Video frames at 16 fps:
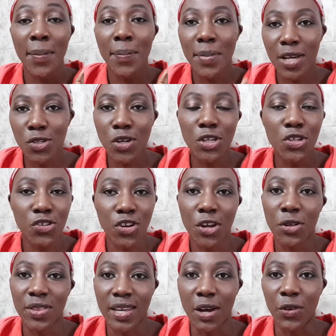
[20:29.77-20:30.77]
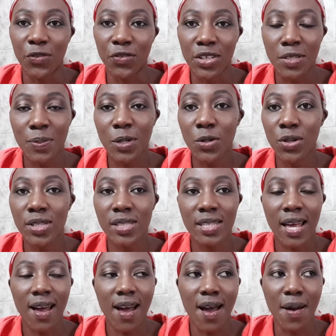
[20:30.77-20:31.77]
make sure you try on the outfits,
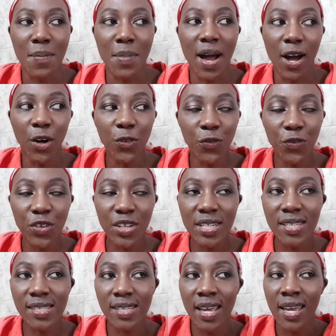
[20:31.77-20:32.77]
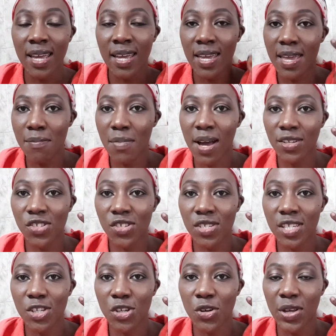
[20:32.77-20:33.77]
because outfits imagined
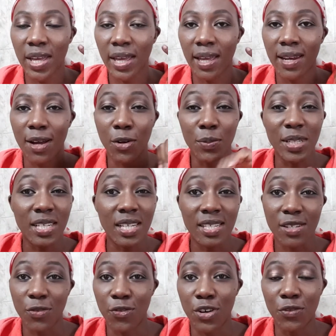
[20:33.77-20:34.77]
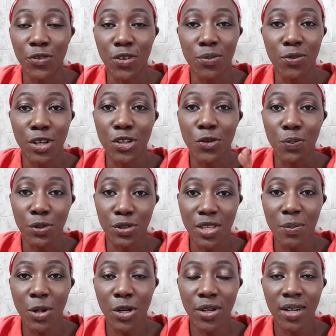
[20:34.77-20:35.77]
in your head are completely different from when you put
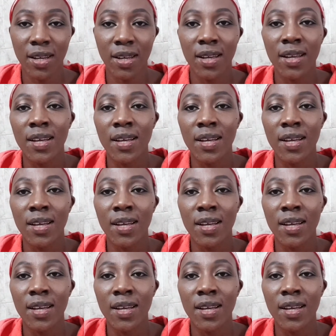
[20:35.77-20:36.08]
them on.